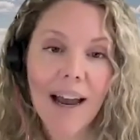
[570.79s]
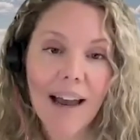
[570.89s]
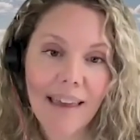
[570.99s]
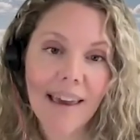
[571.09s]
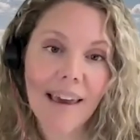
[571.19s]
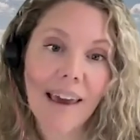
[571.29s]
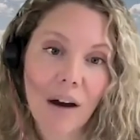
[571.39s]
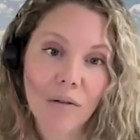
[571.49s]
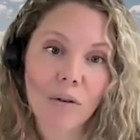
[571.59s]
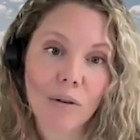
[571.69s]
and they can
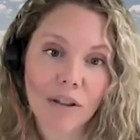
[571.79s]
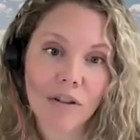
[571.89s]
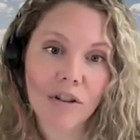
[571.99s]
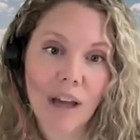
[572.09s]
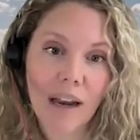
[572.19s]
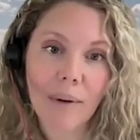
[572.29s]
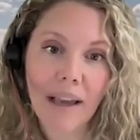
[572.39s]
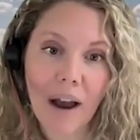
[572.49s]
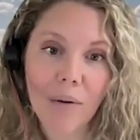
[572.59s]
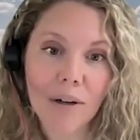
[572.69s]
count towards your
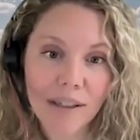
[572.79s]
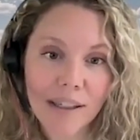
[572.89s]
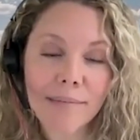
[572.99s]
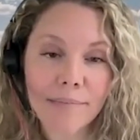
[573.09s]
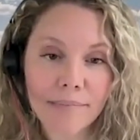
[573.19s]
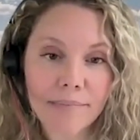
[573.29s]
shadowing hours.